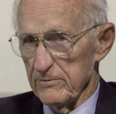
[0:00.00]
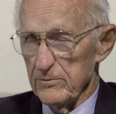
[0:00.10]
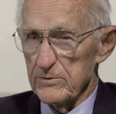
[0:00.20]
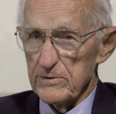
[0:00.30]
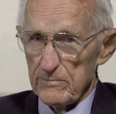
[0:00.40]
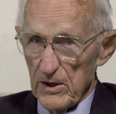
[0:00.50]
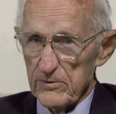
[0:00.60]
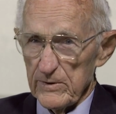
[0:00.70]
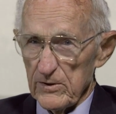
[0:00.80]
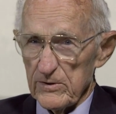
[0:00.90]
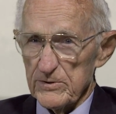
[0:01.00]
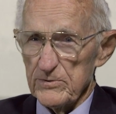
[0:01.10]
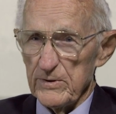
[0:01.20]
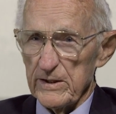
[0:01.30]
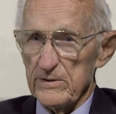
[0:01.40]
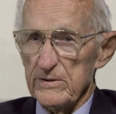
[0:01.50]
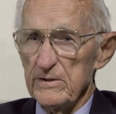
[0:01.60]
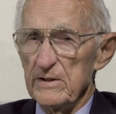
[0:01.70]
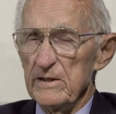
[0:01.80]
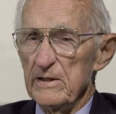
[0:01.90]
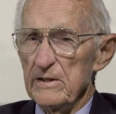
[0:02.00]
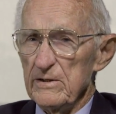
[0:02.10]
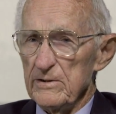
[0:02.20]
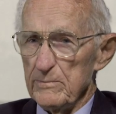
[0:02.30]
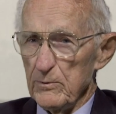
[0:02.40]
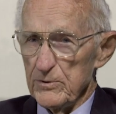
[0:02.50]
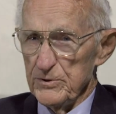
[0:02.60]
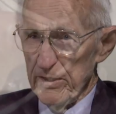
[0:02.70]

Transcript: who was the Mercury launch director, to push